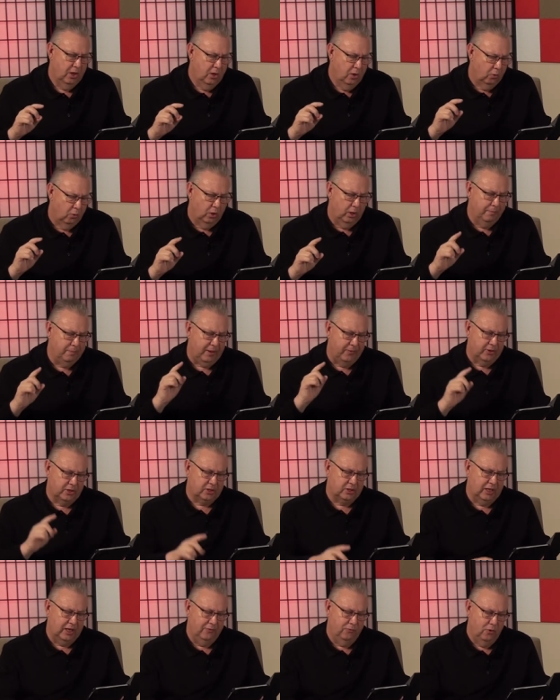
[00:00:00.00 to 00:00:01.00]
one by the
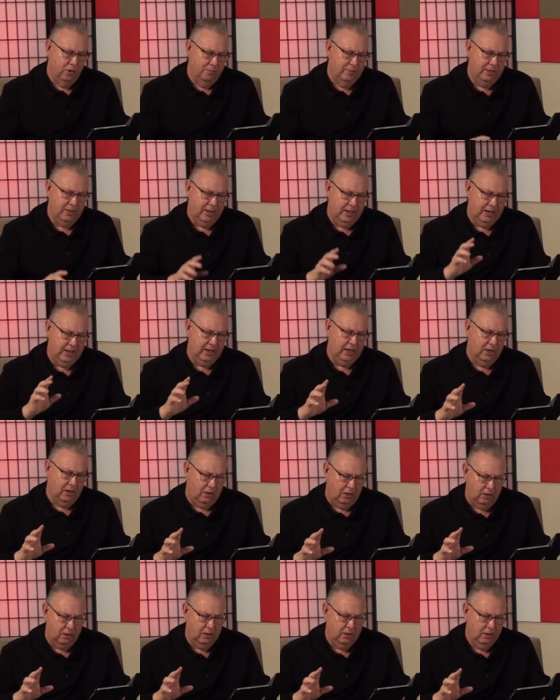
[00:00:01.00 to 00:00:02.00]
slave woman,
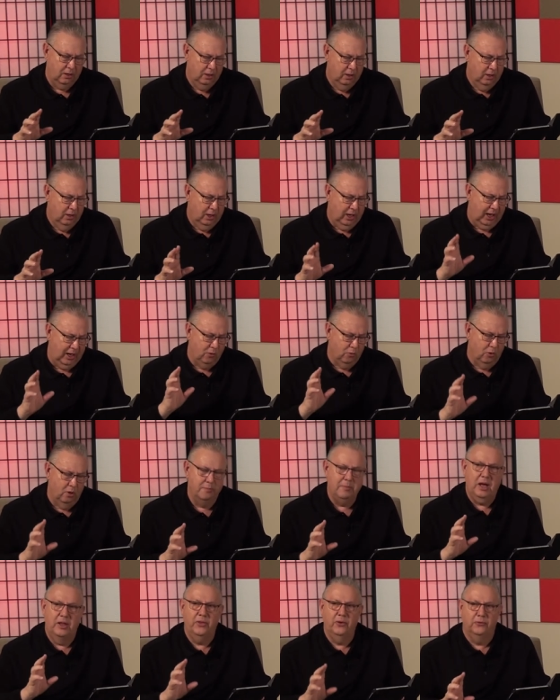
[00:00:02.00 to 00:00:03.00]
Hagar, and
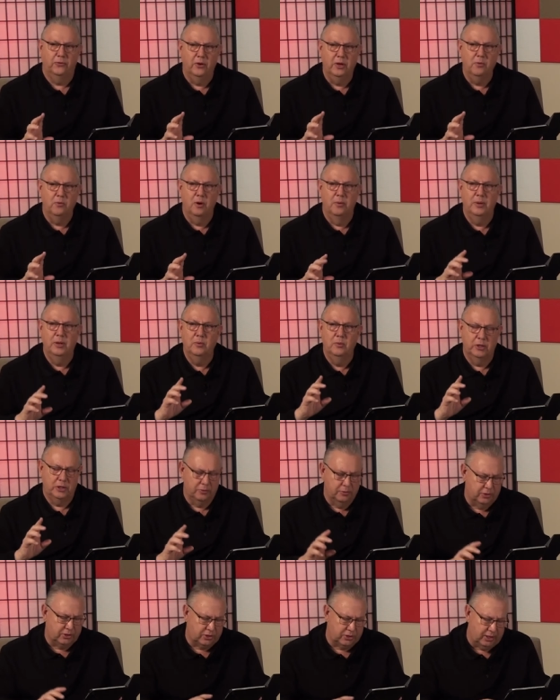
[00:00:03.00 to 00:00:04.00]
one by the free woman,
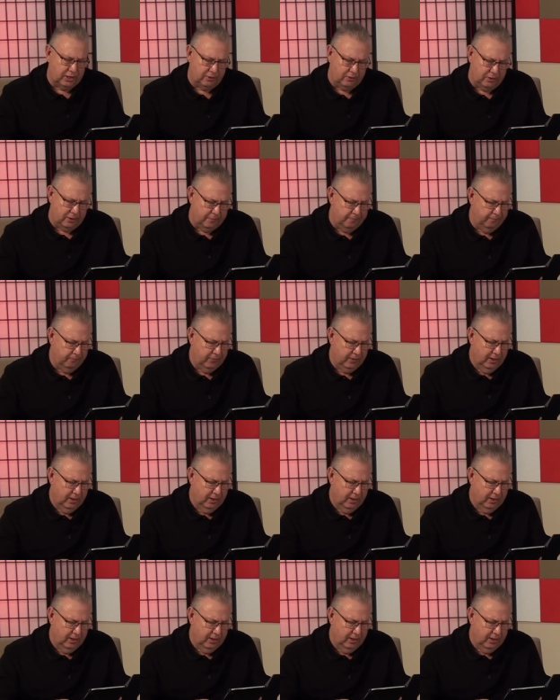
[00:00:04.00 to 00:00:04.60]
which was Sarah.